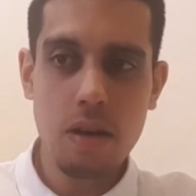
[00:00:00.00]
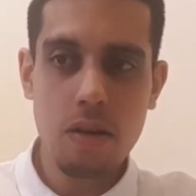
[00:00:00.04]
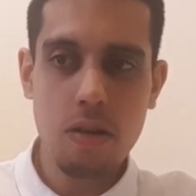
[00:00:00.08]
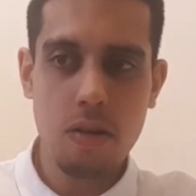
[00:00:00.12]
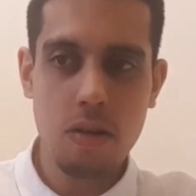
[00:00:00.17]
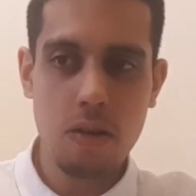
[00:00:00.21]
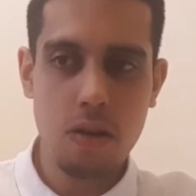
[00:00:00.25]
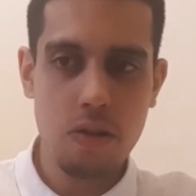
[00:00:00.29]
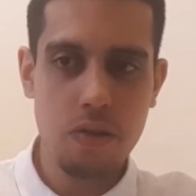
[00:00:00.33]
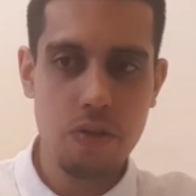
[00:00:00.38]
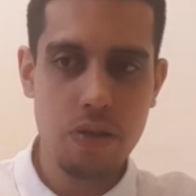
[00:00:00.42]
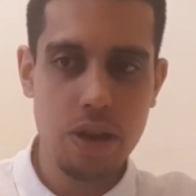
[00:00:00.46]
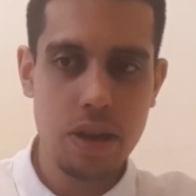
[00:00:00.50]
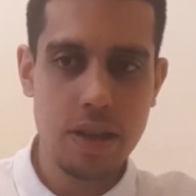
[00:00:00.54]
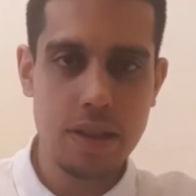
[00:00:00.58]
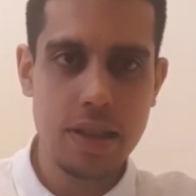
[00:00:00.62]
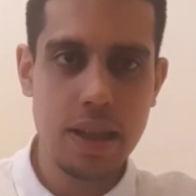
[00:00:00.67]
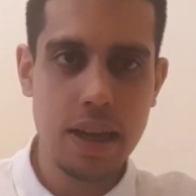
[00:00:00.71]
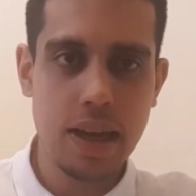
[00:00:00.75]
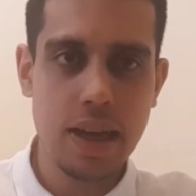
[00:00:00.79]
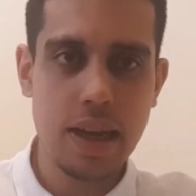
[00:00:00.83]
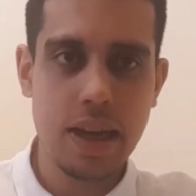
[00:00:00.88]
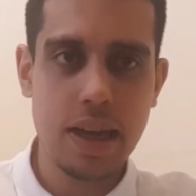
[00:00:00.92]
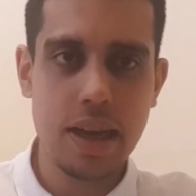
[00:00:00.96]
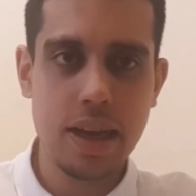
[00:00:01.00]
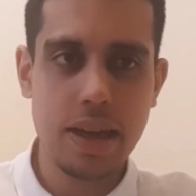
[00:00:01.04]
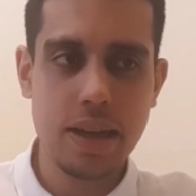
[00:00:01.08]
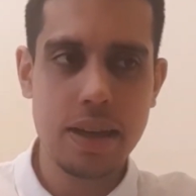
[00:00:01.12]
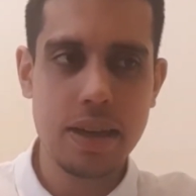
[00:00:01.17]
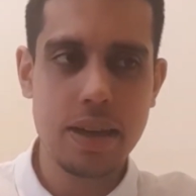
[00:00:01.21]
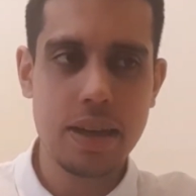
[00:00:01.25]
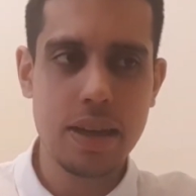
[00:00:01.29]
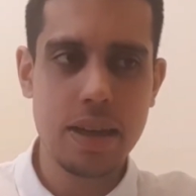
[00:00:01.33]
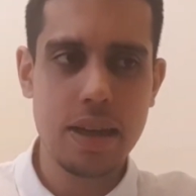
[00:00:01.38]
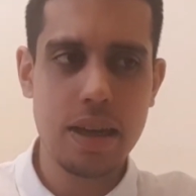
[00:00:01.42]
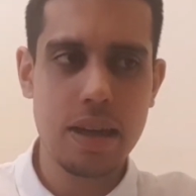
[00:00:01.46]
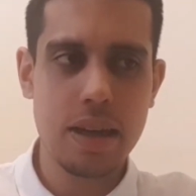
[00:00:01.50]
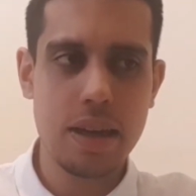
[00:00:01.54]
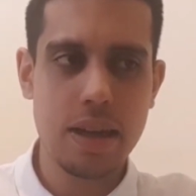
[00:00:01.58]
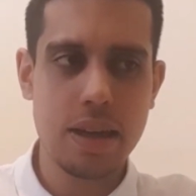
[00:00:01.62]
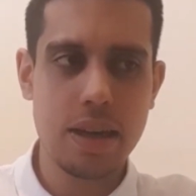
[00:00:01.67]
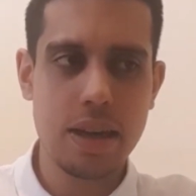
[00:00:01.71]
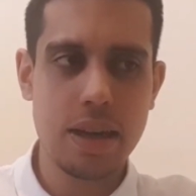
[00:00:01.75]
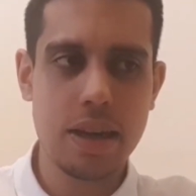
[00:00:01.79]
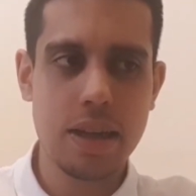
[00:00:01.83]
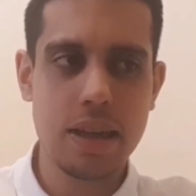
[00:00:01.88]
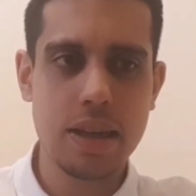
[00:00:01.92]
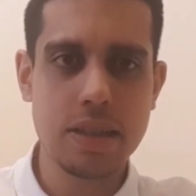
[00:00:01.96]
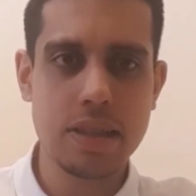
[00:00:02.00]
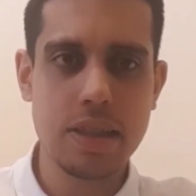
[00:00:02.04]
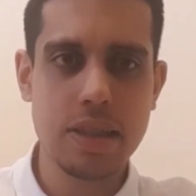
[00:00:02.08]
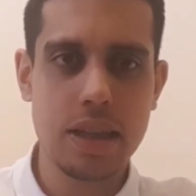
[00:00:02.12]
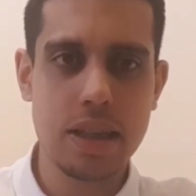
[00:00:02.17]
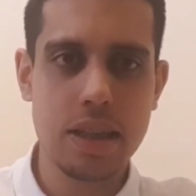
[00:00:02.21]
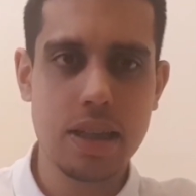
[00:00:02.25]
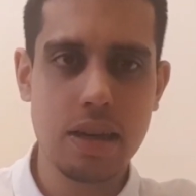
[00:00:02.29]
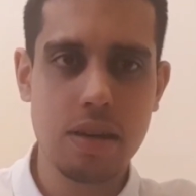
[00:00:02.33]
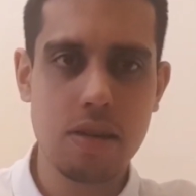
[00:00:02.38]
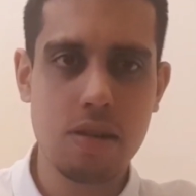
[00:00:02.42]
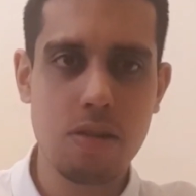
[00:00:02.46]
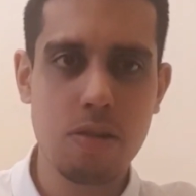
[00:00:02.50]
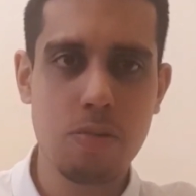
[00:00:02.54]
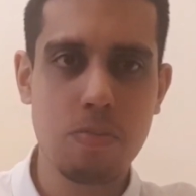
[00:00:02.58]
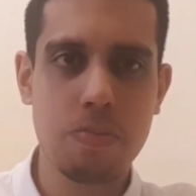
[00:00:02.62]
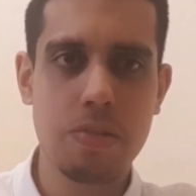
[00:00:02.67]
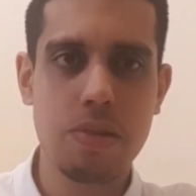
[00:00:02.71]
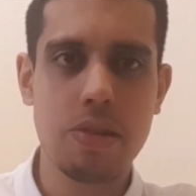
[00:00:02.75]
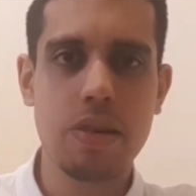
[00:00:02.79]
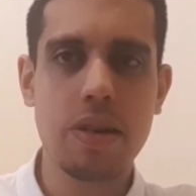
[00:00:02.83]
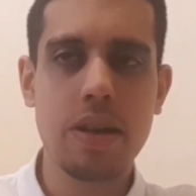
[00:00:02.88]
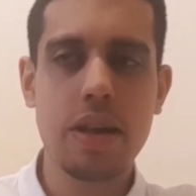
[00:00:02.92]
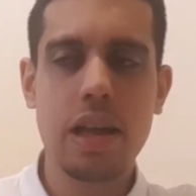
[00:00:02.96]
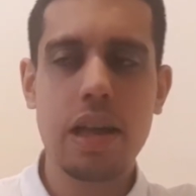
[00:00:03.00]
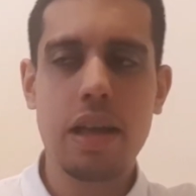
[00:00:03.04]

over their uh, careers at the club but